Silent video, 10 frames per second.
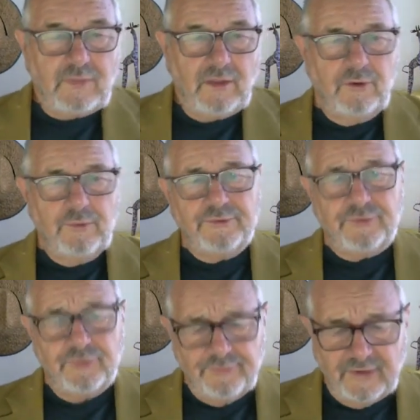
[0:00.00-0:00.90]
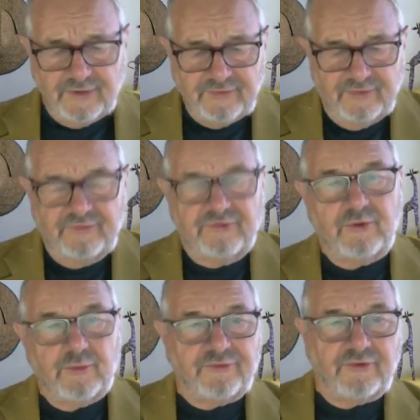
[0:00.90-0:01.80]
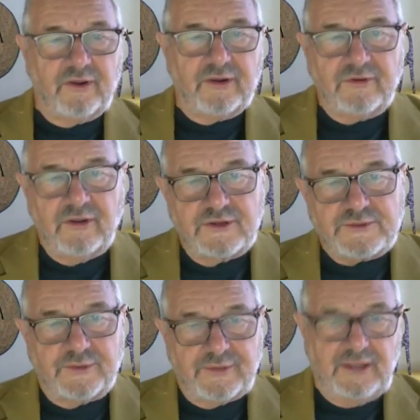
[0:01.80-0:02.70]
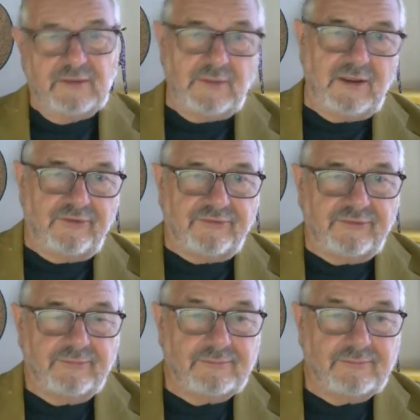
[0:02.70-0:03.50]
who in 2002 was diagnosed with MS,